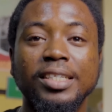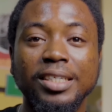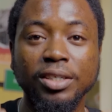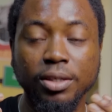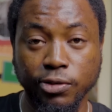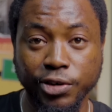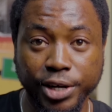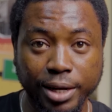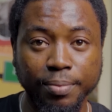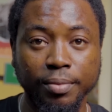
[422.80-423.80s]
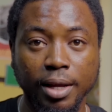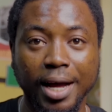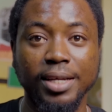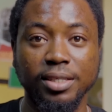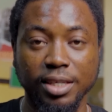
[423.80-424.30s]
the rear
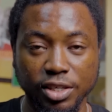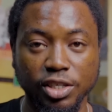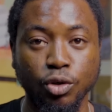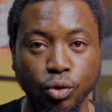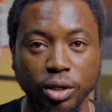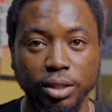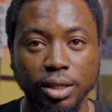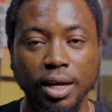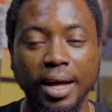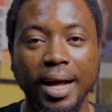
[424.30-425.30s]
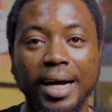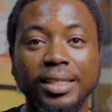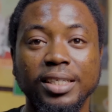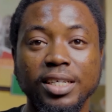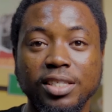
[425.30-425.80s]
has AC cooling,
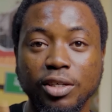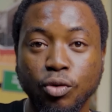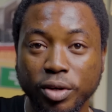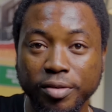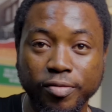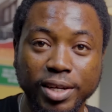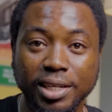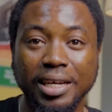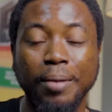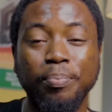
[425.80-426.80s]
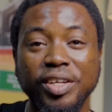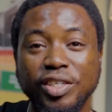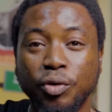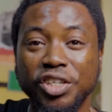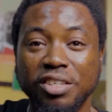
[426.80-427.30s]
and the AC cooling vents are
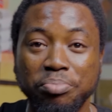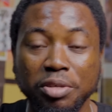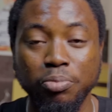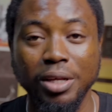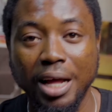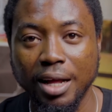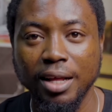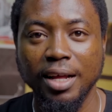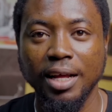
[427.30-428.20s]
placed on the B pillar.